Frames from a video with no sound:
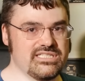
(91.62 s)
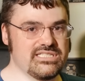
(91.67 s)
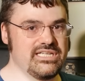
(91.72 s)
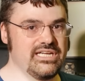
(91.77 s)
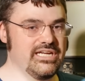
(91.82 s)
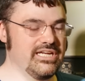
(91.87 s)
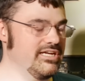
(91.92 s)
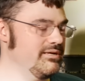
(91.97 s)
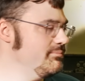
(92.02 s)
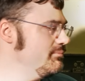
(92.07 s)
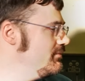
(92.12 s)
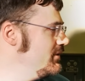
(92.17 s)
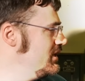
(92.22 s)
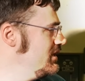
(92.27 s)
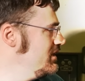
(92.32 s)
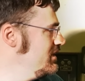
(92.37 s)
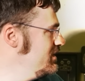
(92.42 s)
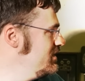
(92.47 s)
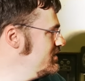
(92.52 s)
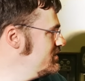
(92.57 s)
the same.
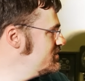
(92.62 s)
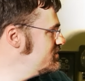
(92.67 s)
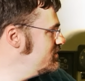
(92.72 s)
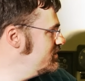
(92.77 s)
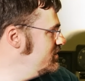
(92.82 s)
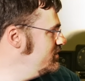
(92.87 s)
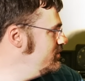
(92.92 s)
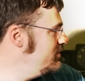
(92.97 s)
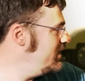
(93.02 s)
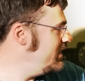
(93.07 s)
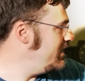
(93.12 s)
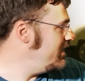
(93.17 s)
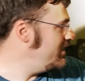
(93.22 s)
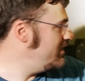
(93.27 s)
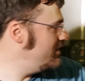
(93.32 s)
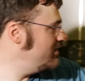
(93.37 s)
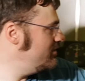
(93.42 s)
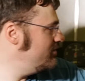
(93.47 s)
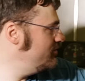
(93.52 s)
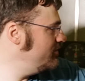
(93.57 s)
So you
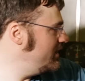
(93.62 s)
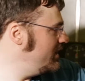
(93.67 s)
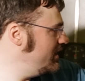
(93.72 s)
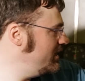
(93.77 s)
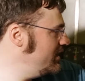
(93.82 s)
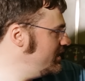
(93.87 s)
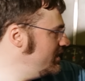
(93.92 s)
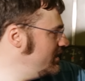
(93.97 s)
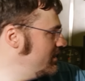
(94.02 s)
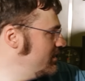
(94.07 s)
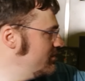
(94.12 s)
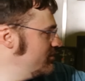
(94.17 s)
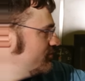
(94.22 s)
have a